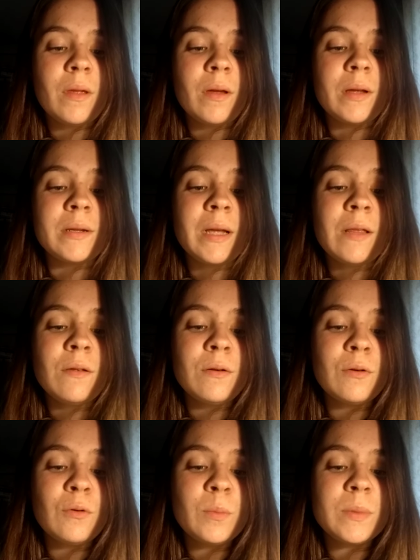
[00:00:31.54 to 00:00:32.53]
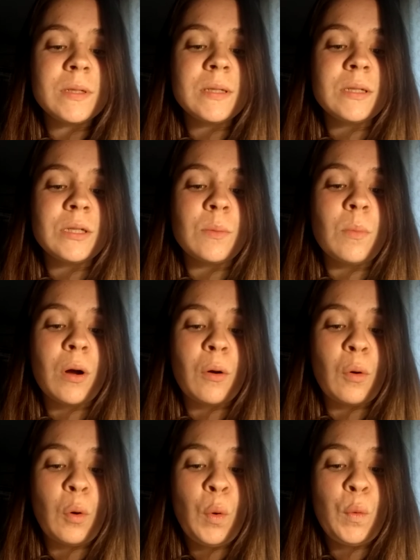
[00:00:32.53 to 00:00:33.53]
Another group is
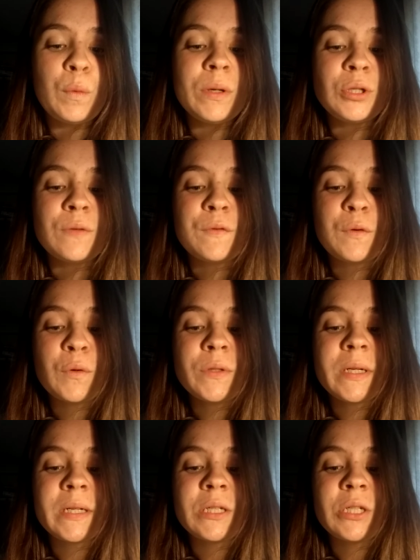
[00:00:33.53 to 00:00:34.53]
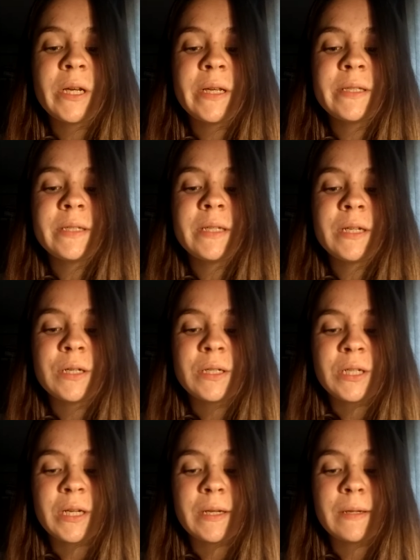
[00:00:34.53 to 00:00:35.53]
tobacco, which of course contains
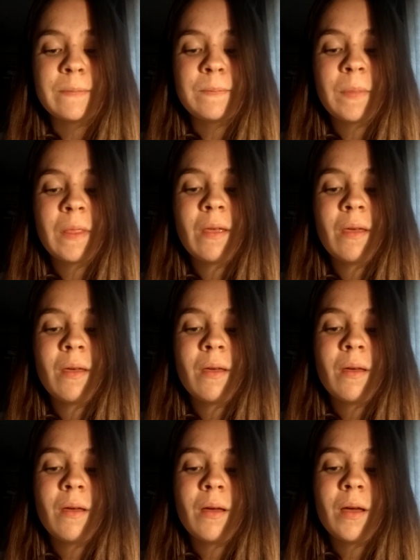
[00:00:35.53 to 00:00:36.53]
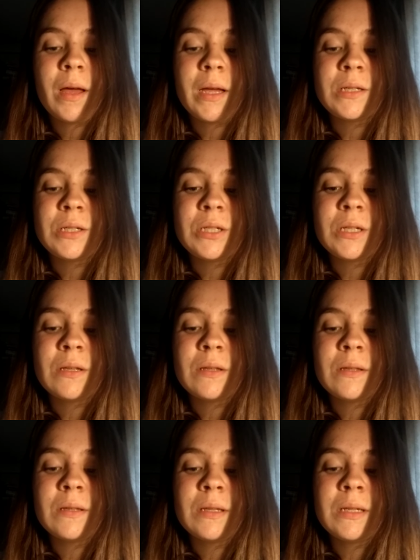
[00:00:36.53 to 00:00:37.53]
nicotine, and
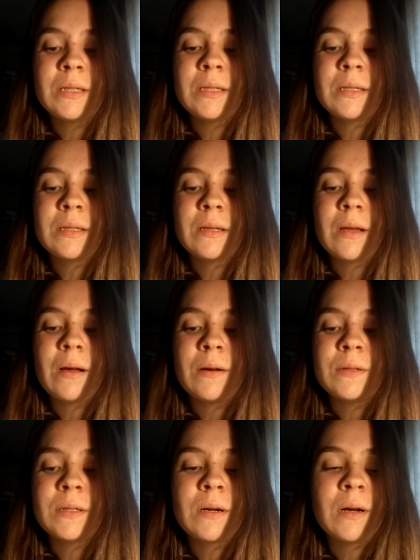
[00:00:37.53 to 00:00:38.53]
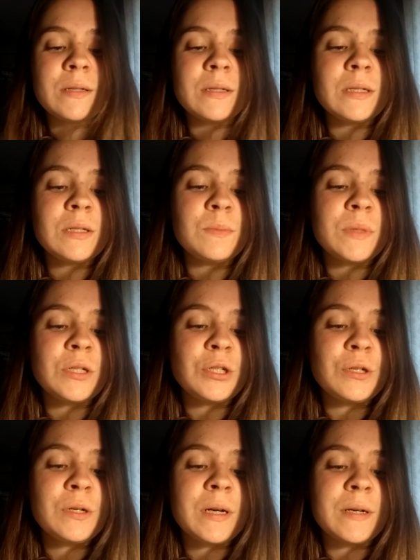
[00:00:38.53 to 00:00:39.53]
this also causes
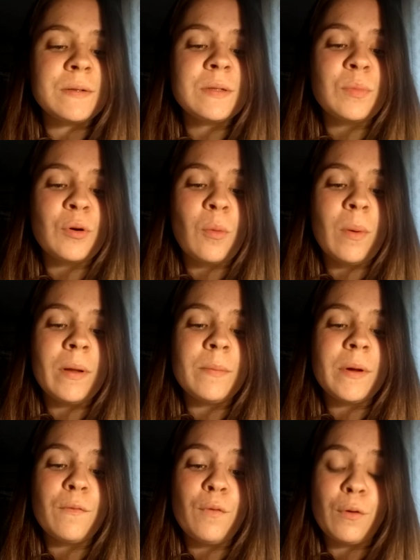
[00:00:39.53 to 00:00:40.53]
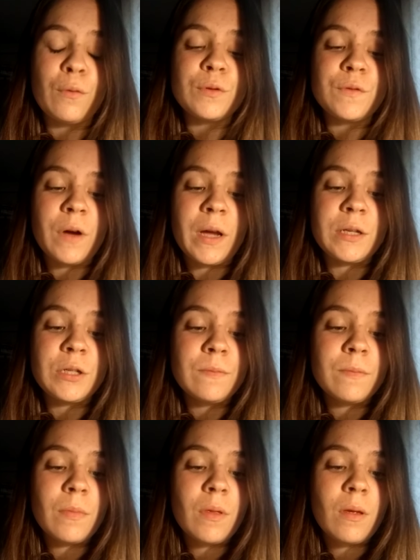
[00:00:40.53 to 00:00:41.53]
major health problem worldwide.
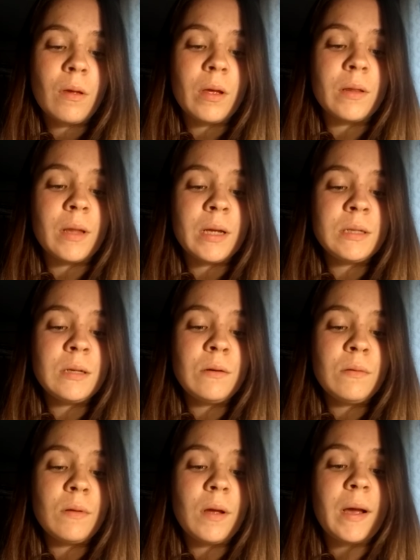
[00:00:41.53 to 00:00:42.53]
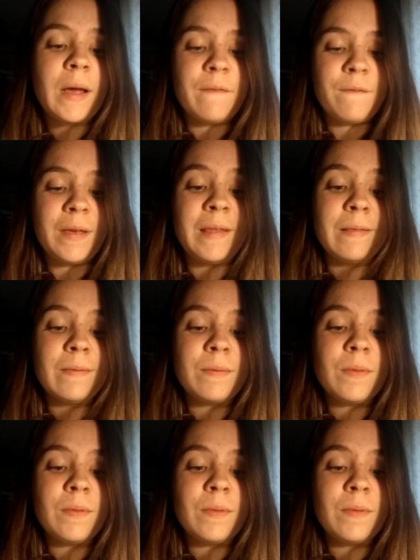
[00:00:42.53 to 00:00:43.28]
Another, caffeine.